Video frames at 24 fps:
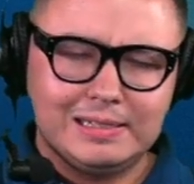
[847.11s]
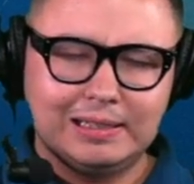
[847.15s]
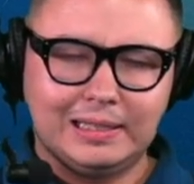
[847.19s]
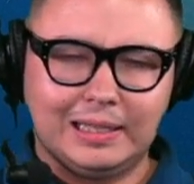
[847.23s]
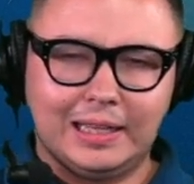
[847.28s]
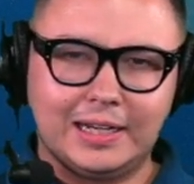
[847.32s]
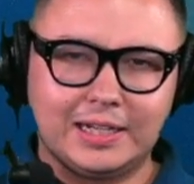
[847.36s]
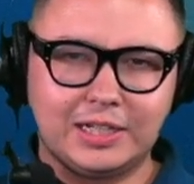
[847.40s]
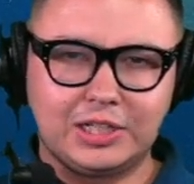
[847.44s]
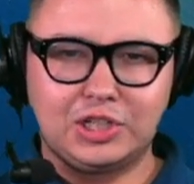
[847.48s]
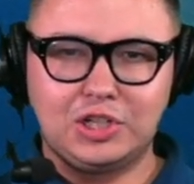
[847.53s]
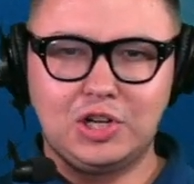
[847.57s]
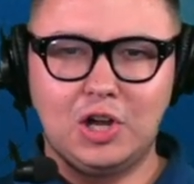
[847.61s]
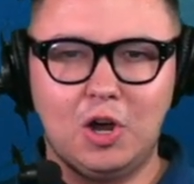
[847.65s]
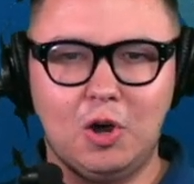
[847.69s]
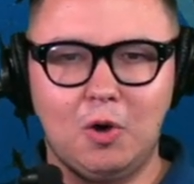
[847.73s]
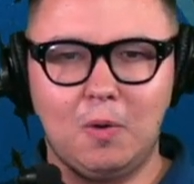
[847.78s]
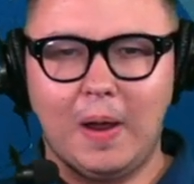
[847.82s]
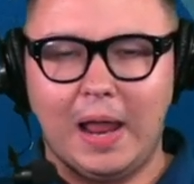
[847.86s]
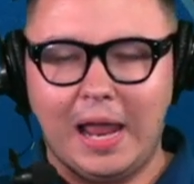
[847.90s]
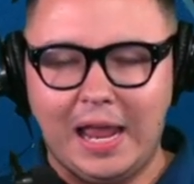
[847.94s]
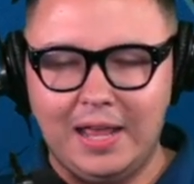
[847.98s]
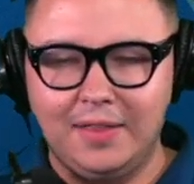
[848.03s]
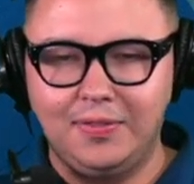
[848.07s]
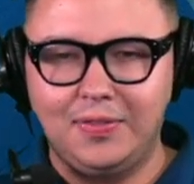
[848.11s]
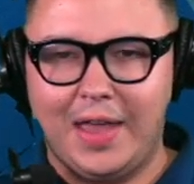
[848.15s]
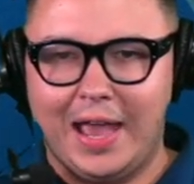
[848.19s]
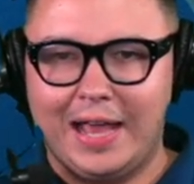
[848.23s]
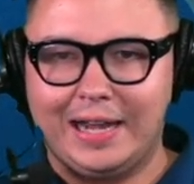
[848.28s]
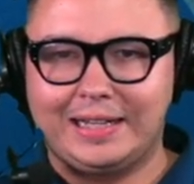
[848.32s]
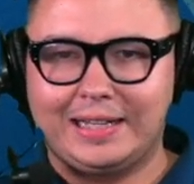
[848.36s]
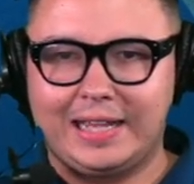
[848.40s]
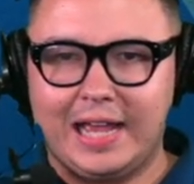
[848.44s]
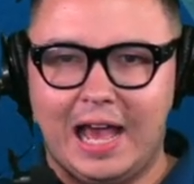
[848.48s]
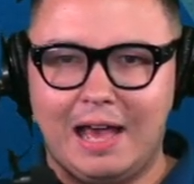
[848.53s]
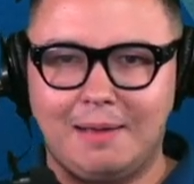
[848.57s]
Let us know in
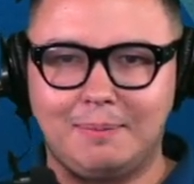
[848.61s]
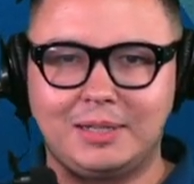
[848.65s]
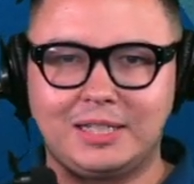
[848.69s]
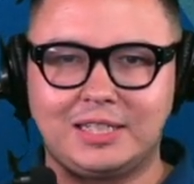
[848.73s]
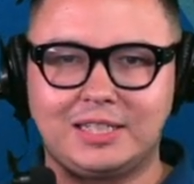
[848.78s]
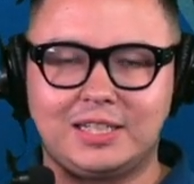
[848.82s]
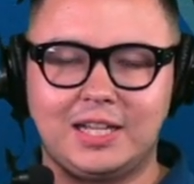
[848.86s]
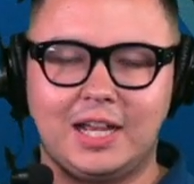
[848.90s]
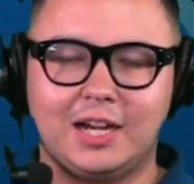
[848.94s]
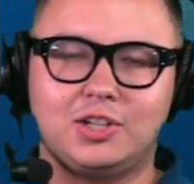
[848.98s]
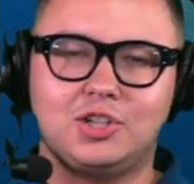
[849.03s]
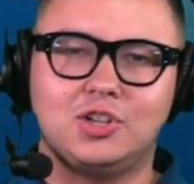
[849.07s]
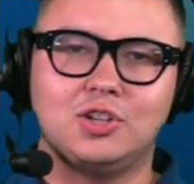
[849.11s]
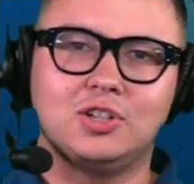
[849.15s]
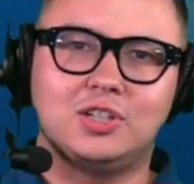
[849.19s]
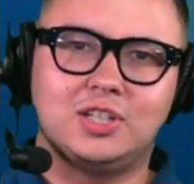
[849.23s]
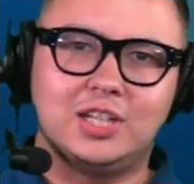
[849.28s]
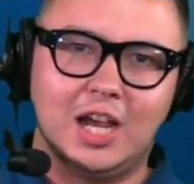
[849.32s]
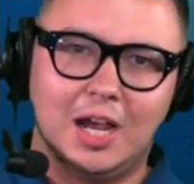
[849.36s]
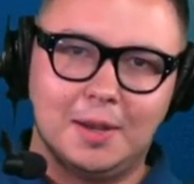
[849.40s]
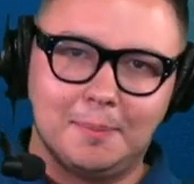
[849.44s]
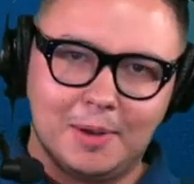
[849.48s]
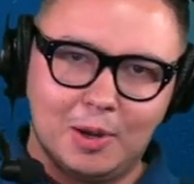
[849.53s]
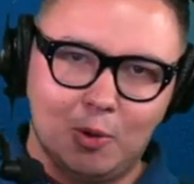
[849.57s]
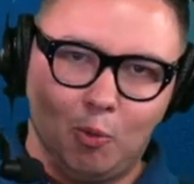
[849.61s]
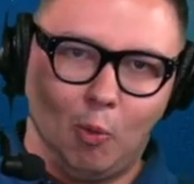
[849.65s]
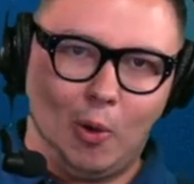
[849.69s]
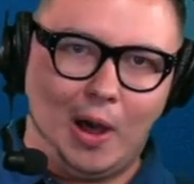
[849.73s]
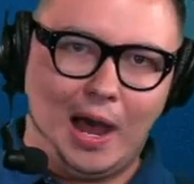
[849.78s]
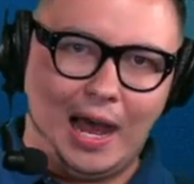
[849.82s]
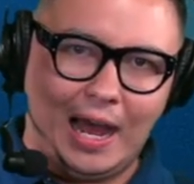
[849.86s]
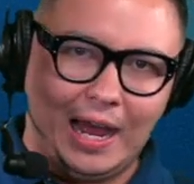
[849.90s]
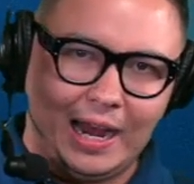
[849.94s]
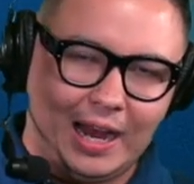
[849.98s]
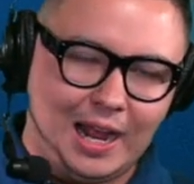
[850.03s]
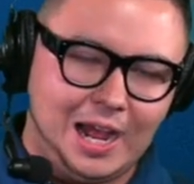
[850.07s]
that comment section. Tell me
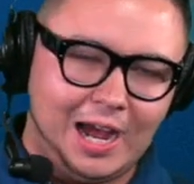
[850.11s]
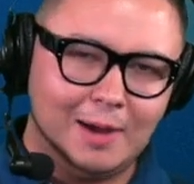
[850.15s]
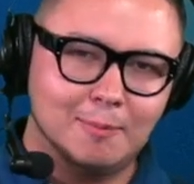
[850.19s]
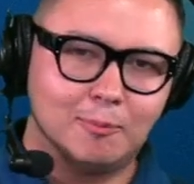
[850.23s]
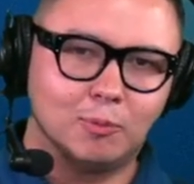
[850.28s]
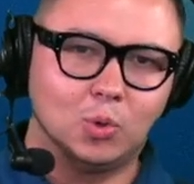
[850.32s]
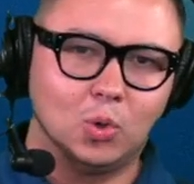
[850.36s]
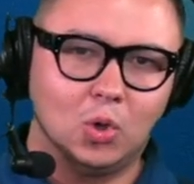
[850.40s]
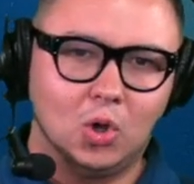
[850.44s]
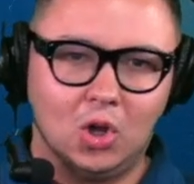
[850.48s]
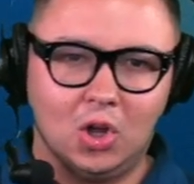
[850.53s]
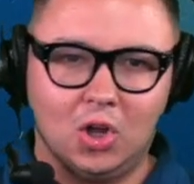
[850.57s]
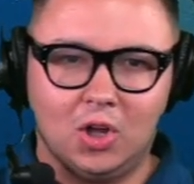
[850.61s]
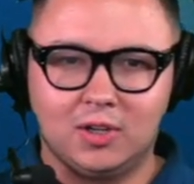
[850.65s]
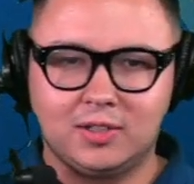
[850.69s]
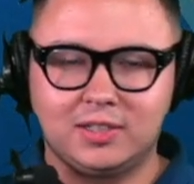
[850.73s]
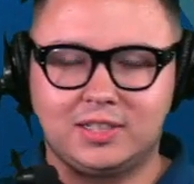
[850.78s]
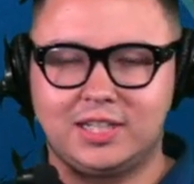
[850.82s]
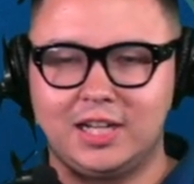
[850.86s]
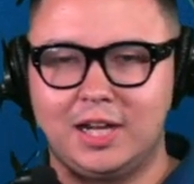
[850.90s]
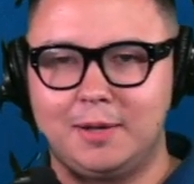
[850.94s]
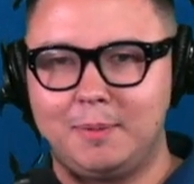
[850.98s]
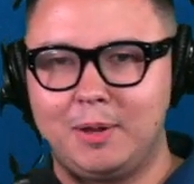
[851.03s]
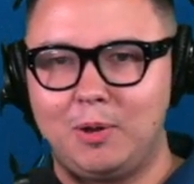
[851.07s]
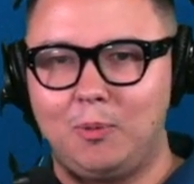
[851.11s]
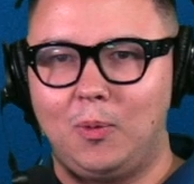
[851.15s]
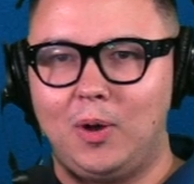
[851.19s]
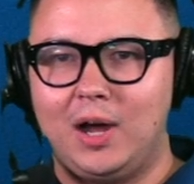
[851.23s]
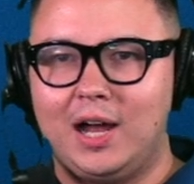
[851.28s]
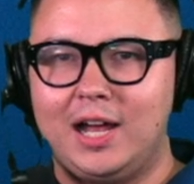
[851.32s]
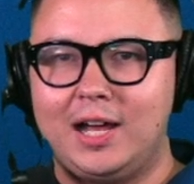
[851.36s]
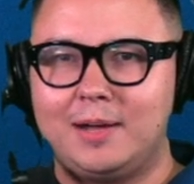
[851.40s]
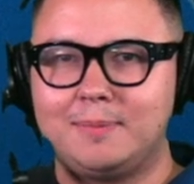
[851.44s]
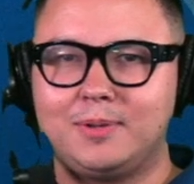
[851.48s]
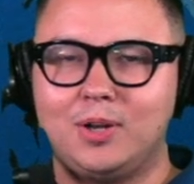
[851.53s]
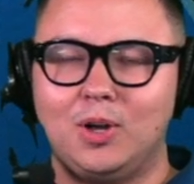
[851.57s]
why I'm wrong. Tell me
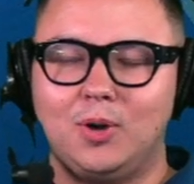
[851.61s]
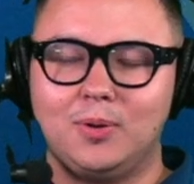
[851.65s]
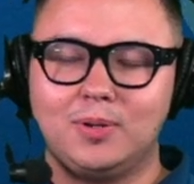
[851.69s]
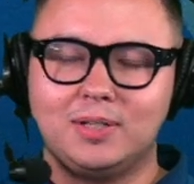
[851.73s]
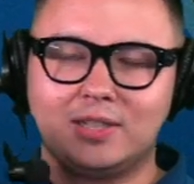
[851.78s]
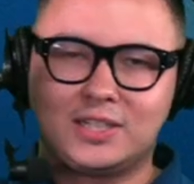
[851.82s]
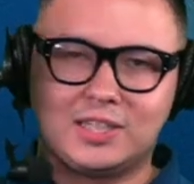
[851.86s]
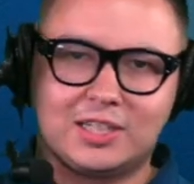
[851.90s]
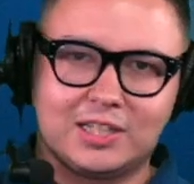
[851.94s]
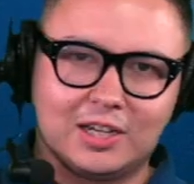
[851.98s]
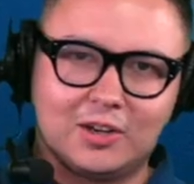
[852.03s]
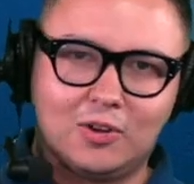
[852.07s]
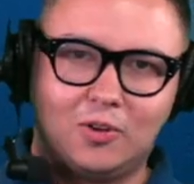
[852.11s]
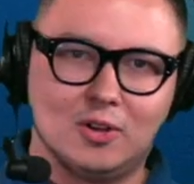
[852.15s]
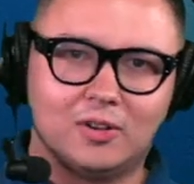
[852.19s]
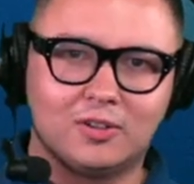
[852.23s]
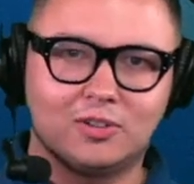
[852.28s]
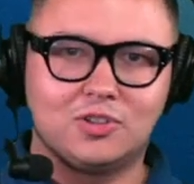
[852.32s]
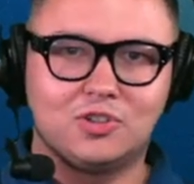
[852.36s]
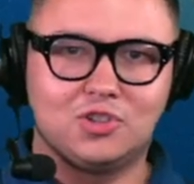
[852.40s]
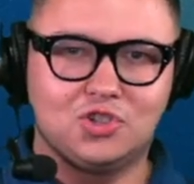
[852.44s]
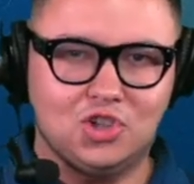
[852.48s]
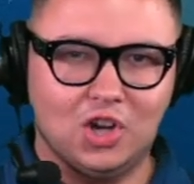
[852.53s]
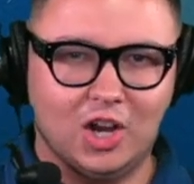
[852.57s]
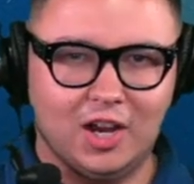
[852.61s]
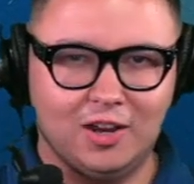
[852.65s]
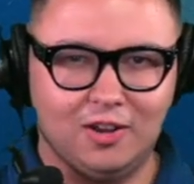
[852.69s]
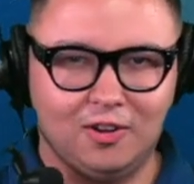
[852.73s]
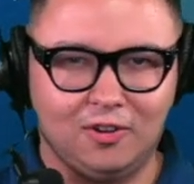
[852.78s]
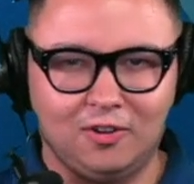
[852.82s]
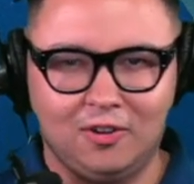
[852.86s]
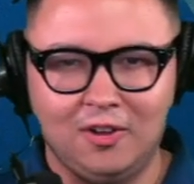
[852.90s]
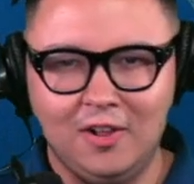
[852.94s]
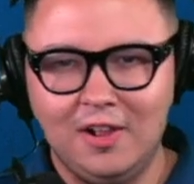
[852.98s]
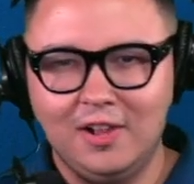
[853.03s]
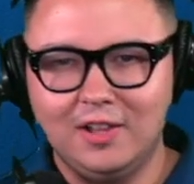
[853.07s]
why I'm going to Seahawks
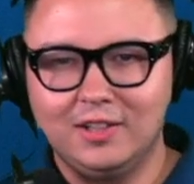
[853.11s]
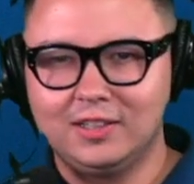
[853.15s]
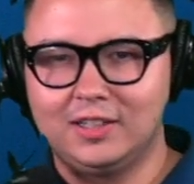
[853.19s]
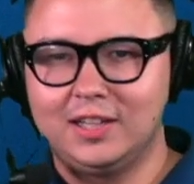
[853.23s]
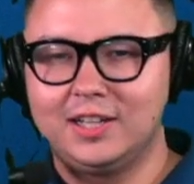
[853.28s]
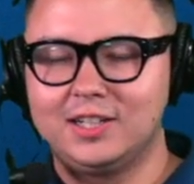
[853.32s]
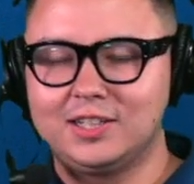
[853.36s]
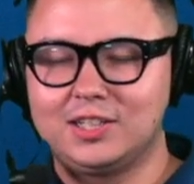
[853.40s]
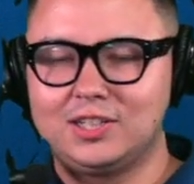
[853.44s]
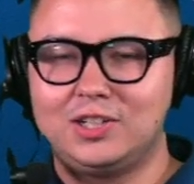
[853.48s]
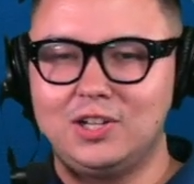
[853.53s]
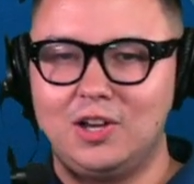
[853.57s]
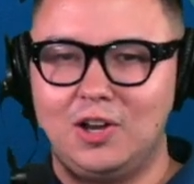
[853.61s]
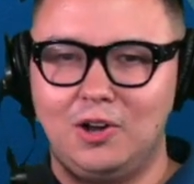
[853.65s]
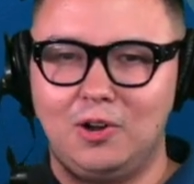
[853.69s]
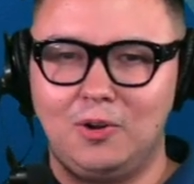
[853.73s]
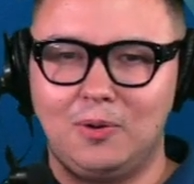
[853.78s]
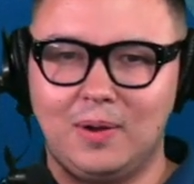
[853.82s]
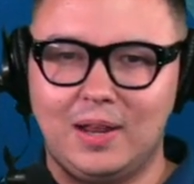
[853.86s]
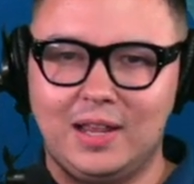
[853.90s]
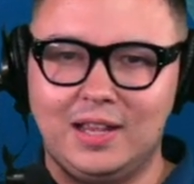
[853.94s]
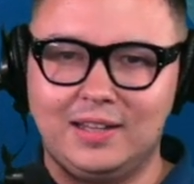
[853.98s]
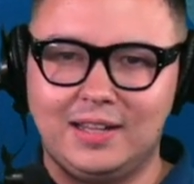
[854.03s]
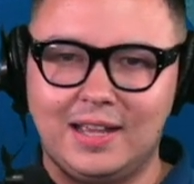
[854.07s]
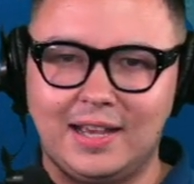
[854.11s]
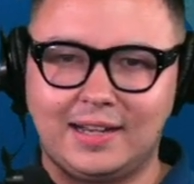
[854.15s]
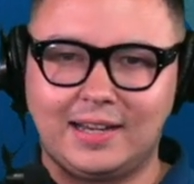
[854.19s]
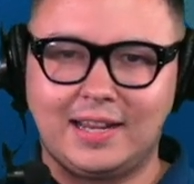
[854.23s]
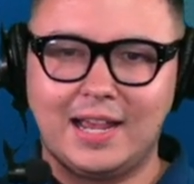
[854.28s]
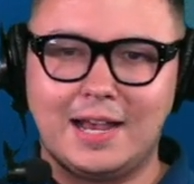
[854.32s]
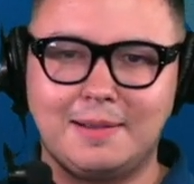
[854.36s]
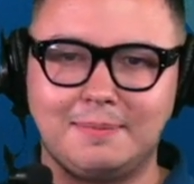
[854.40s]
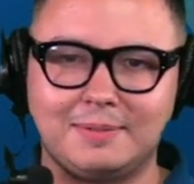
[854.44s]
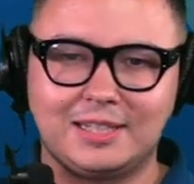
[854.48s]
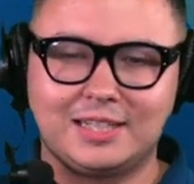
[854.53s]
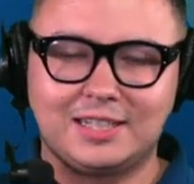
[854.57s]
jail. Let us know in that
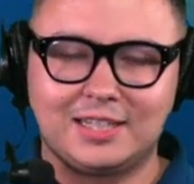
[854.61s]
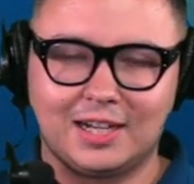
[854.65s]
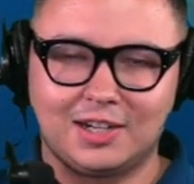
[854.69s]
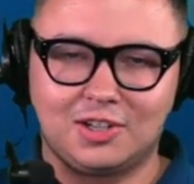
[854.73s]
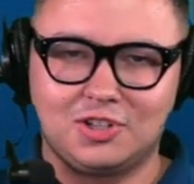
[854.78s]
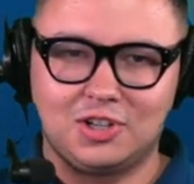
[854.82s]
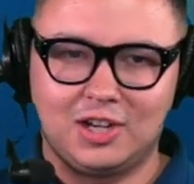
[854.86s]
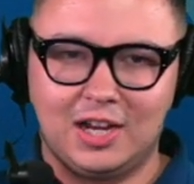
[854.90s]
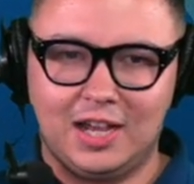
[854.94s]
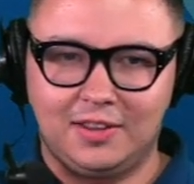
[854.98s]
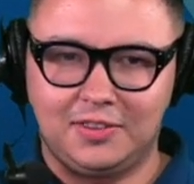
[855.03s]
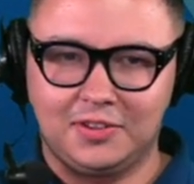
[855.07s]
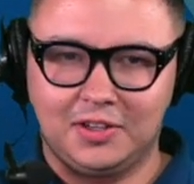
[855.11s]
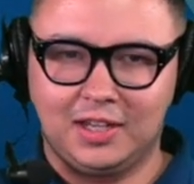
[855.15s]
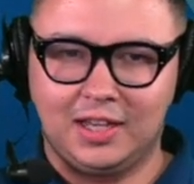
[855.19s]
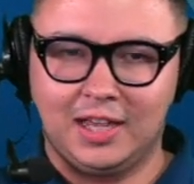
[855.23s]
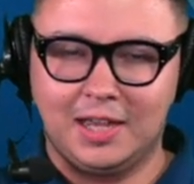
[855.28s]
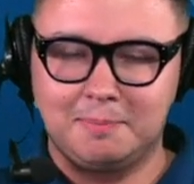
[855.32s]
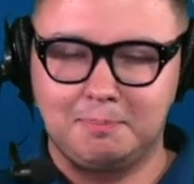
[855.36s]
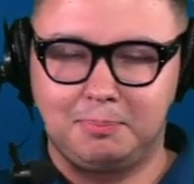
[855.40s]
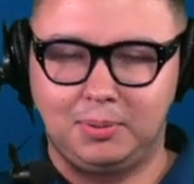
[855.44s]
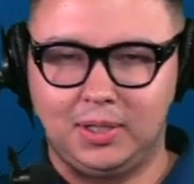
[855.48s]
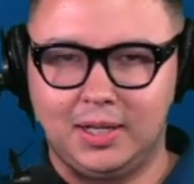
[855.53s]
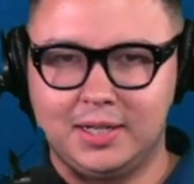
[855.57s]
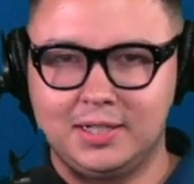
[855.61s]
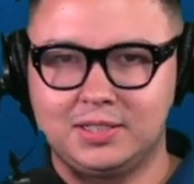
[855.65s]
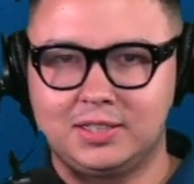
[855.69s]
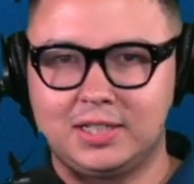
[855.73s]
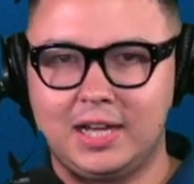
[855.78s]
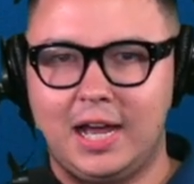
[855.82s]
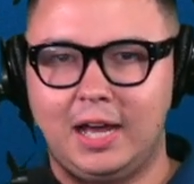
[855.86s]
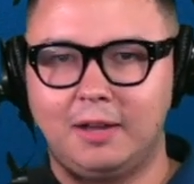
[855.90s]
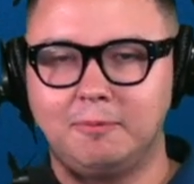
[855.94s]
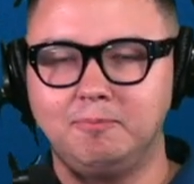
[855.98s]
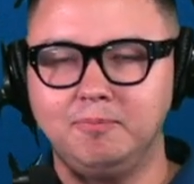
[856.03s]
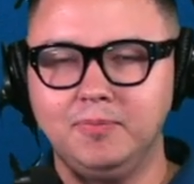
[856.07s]
comment section how the game plays
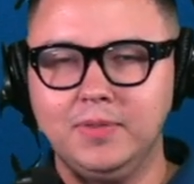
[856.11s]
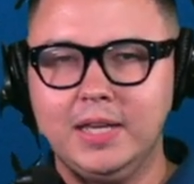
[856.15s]
out.